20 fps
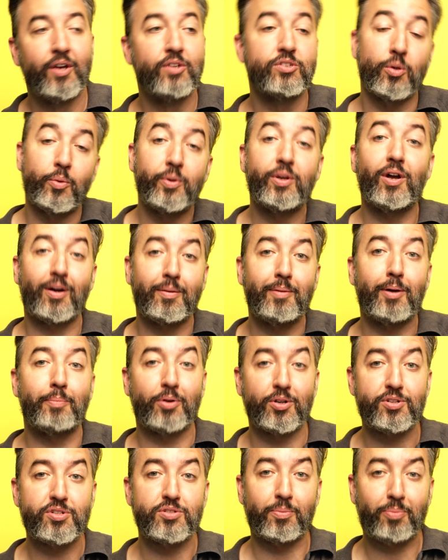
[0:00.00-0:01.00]
So when we talk about
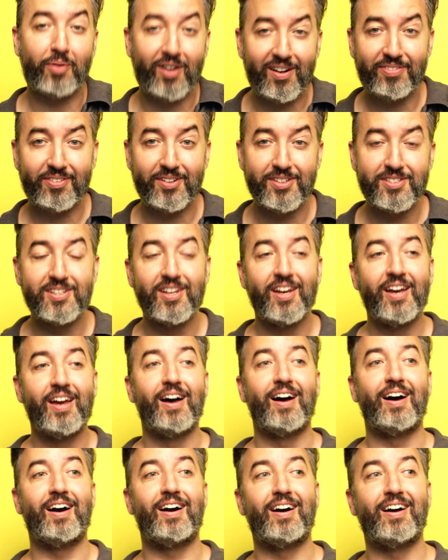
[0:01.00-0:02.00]
personal preference,
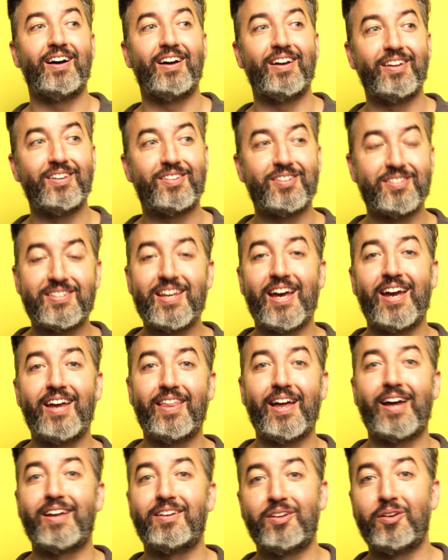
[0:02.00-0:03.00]
to say that,